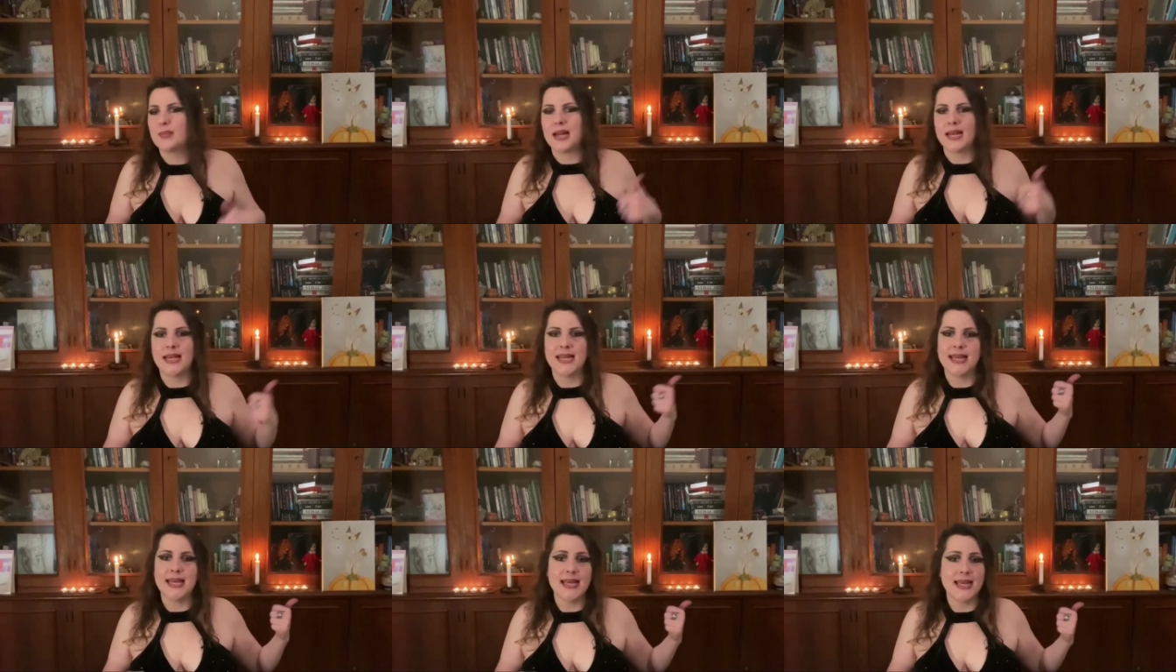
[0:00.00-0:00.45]

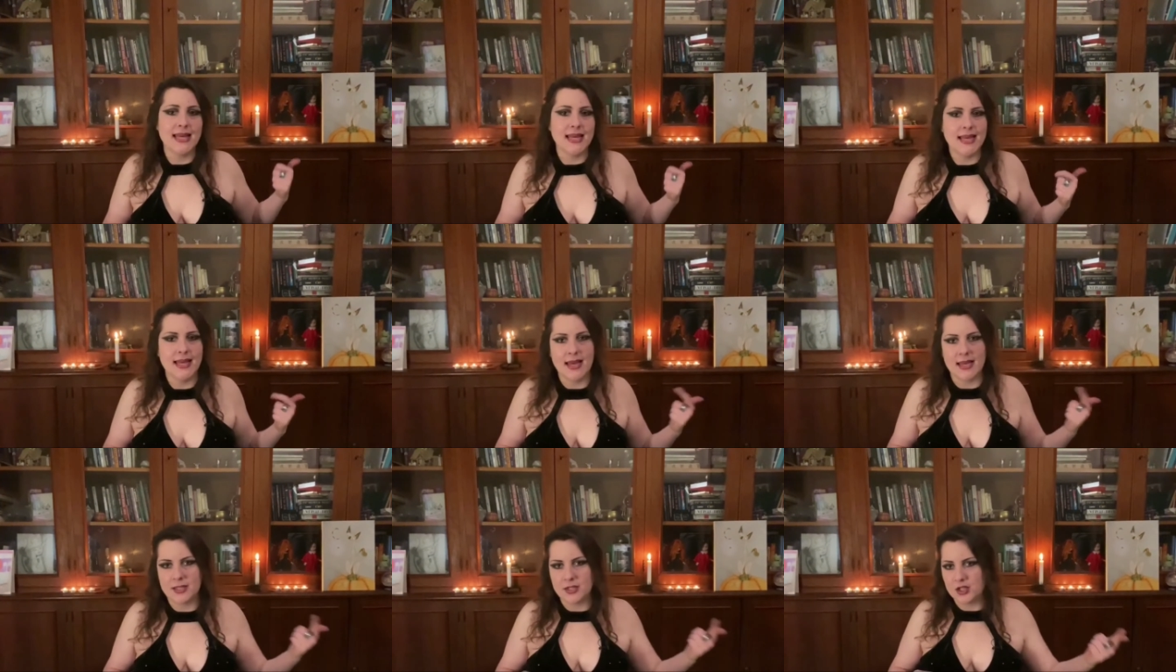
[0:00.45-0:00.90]

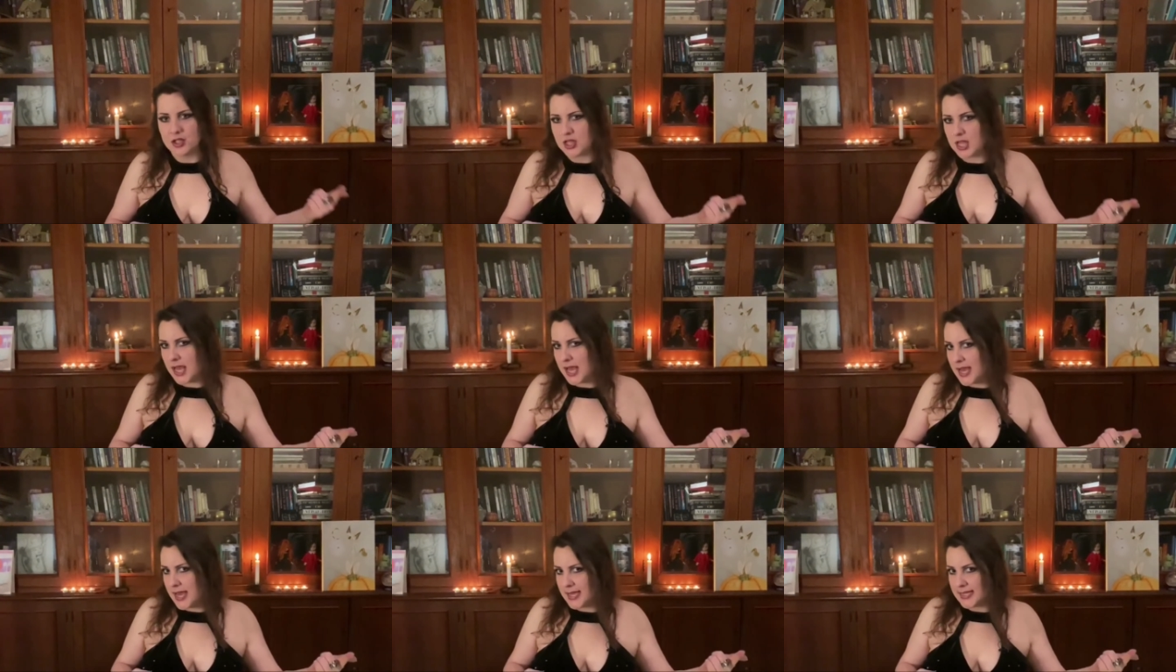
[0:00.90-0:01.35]
ballet and
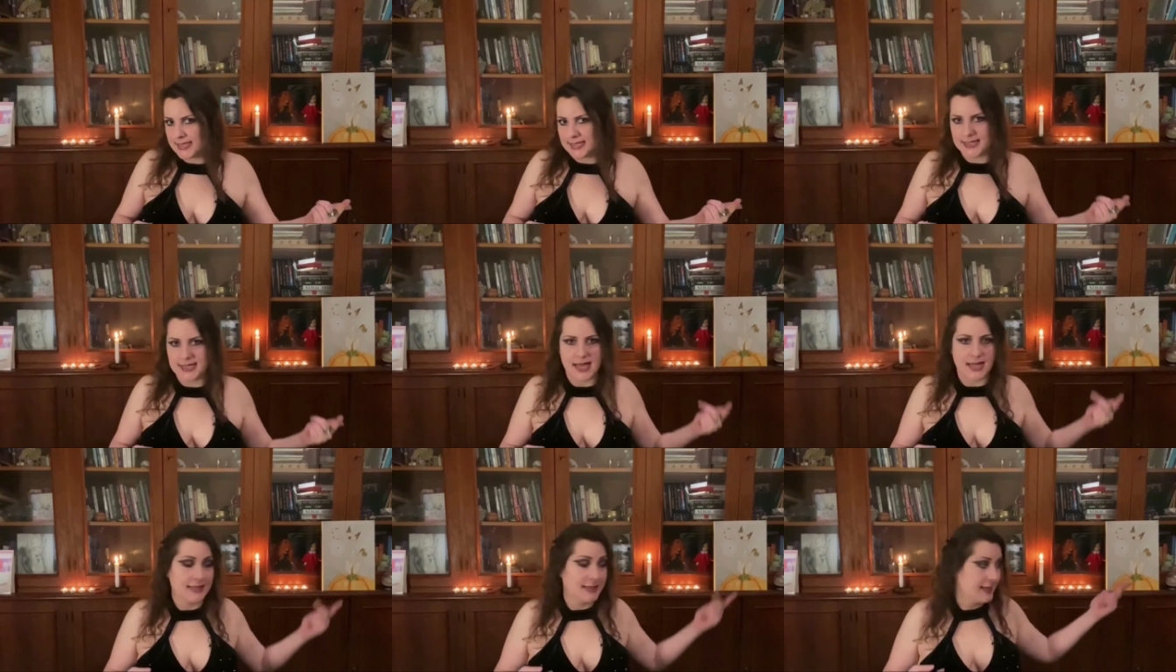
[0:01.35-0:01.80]

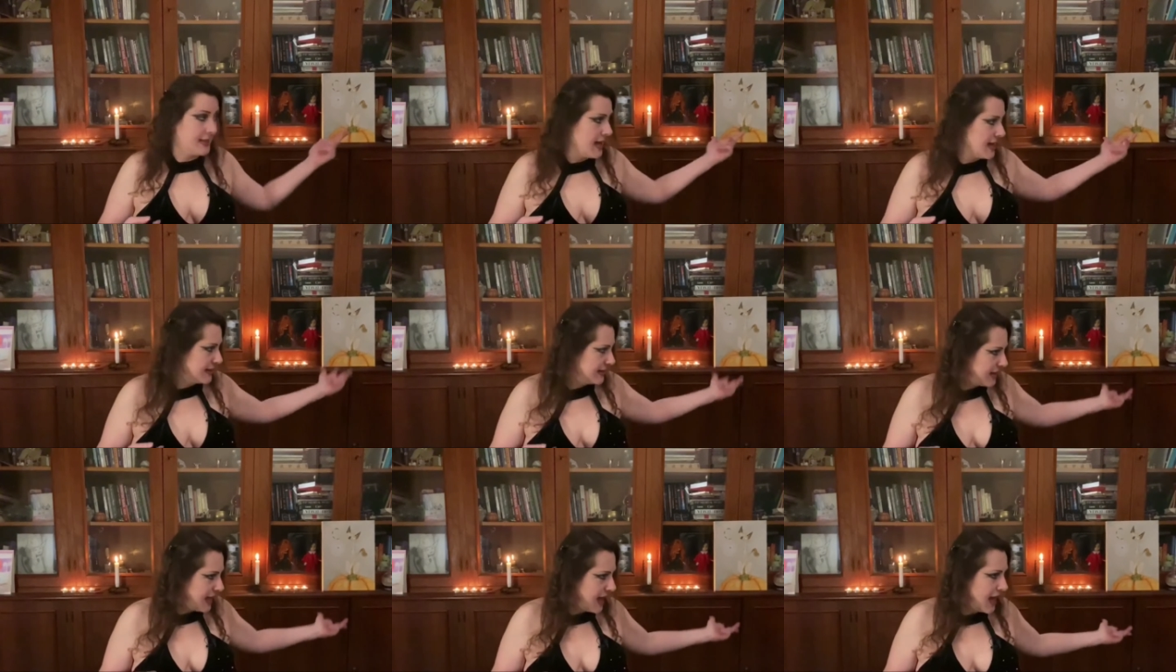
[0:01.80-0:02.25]
jazz and
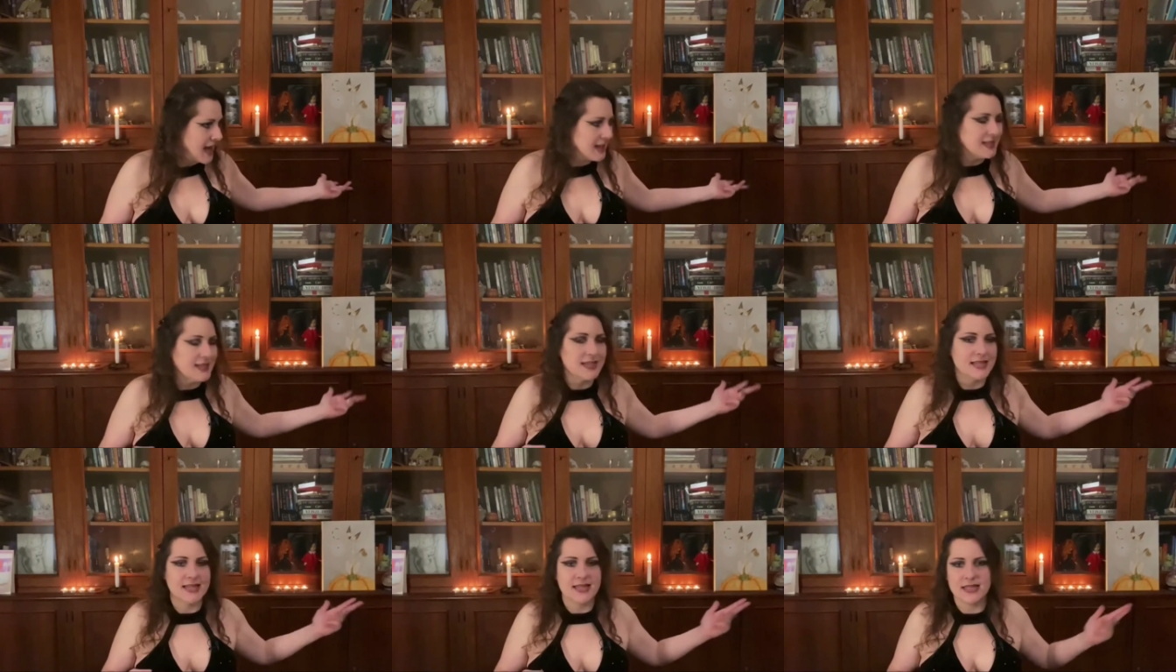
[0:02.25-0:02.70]
that
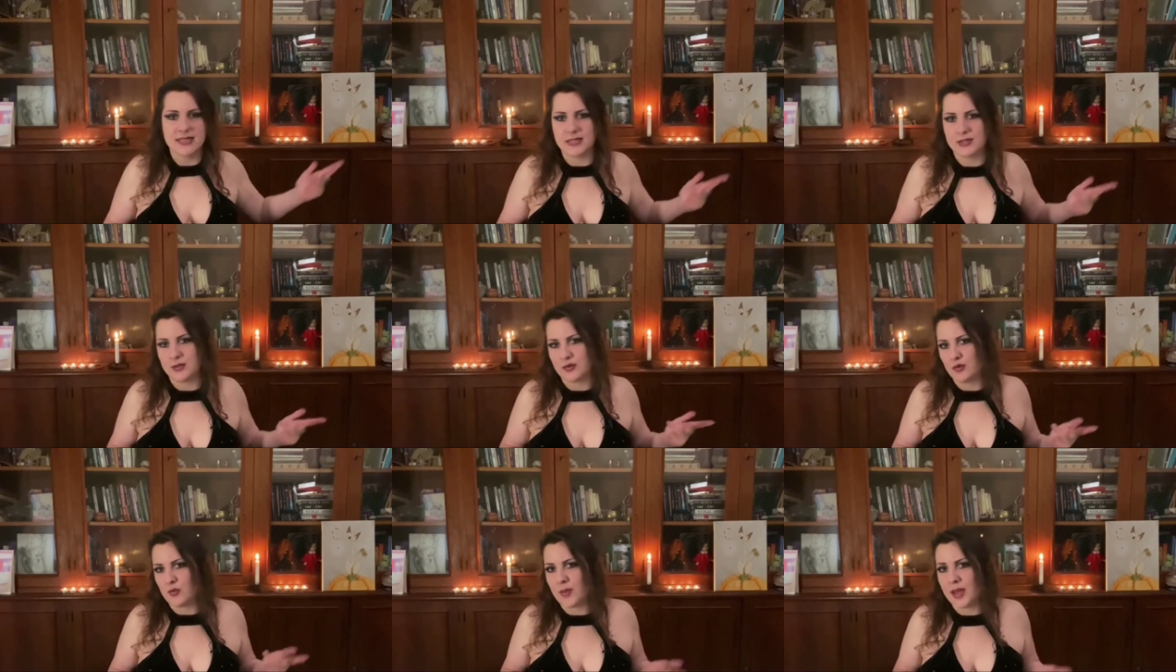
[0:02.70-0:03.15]
other
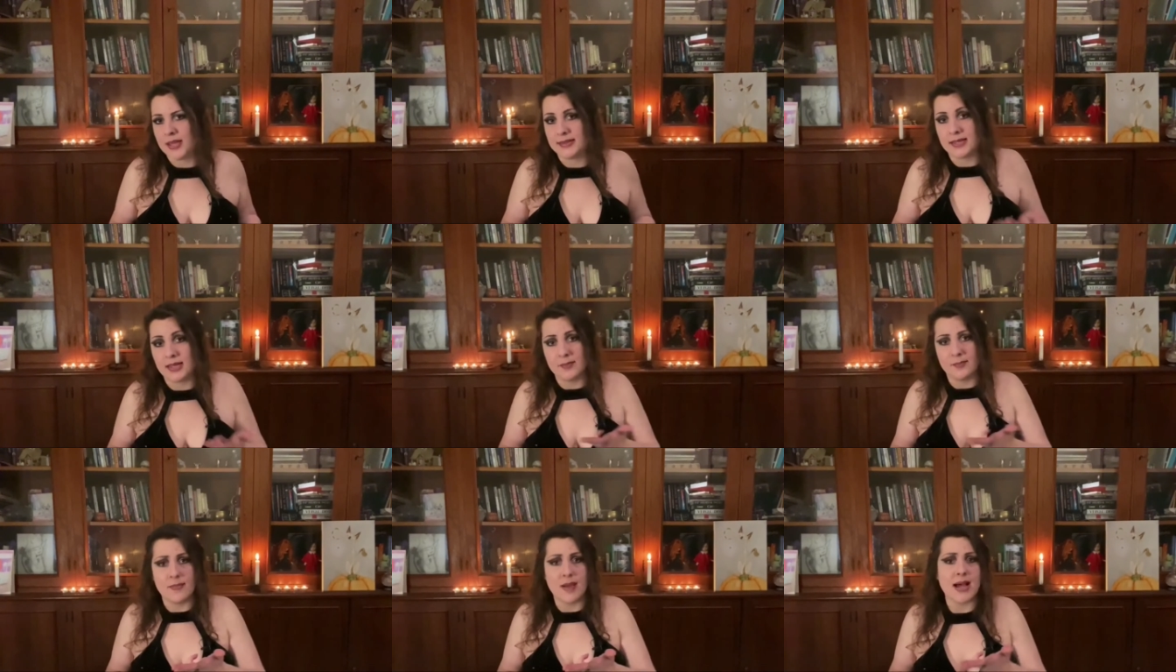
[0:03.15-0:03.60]

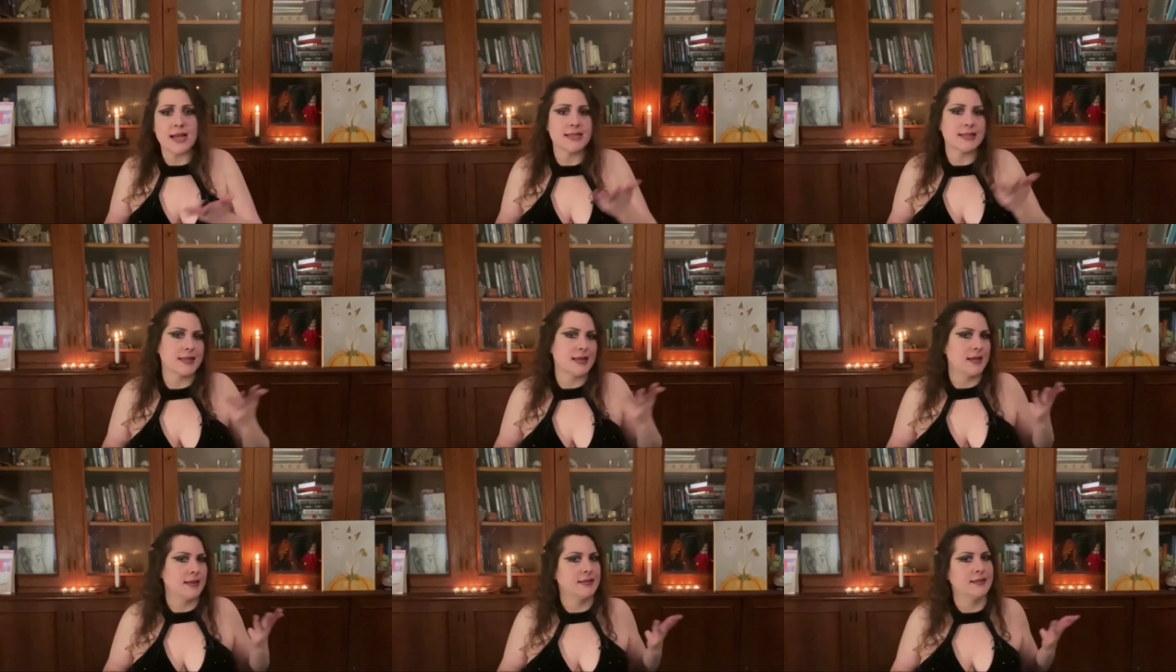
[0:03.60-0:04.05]
instrument and
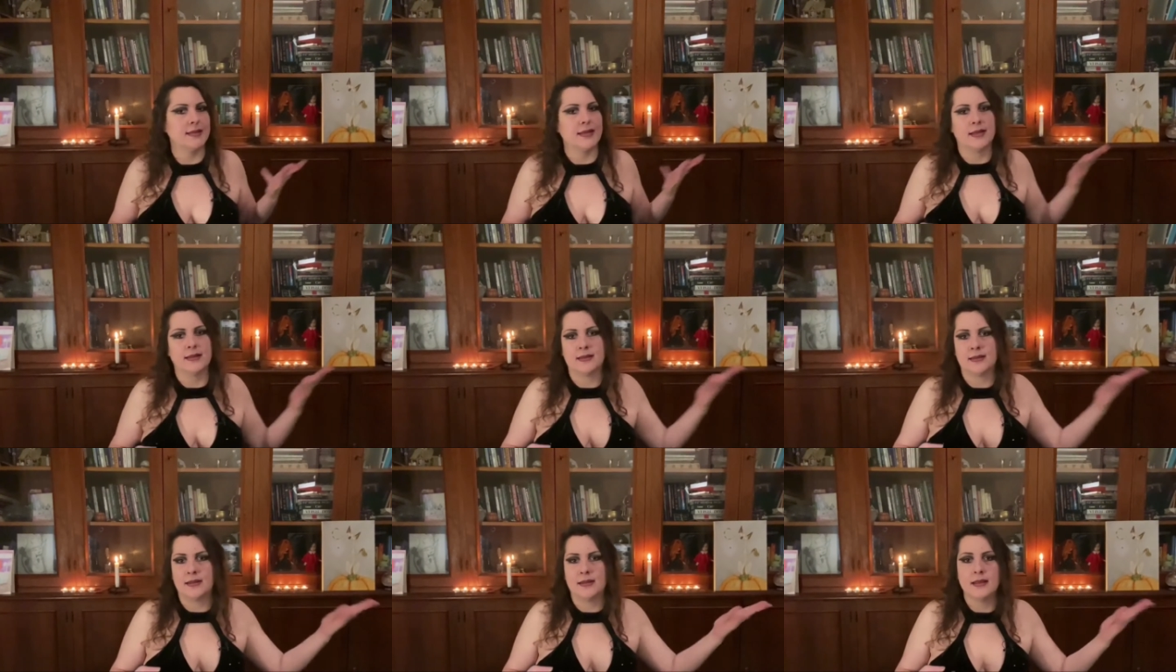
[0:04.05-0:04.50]
basket
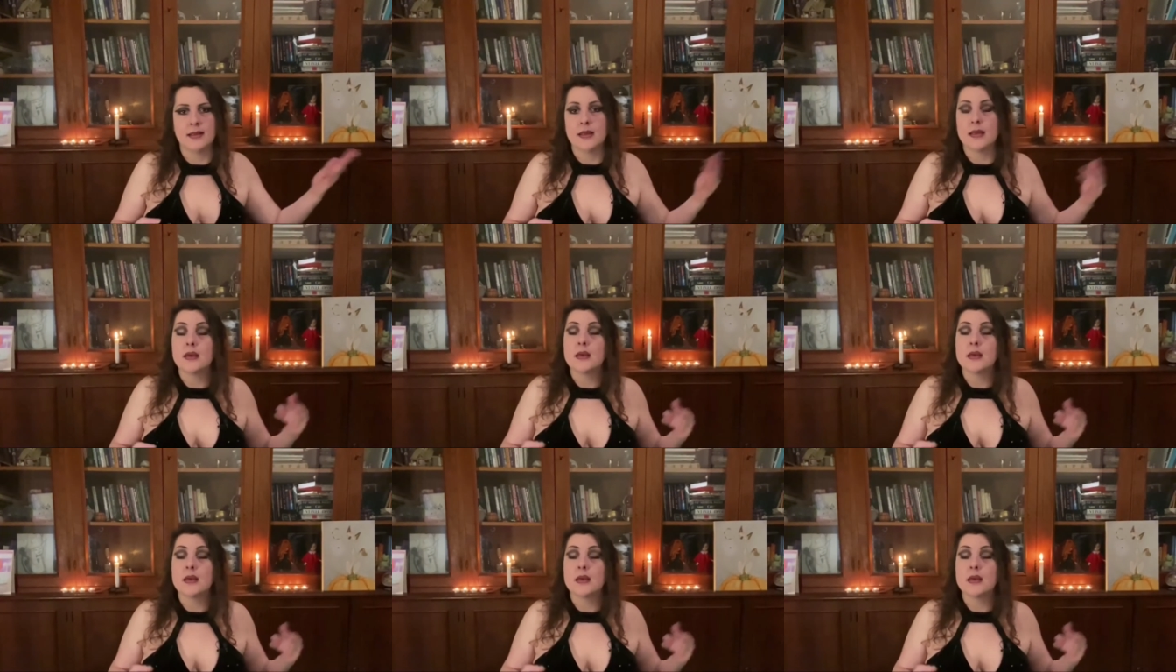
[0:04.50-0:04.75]
and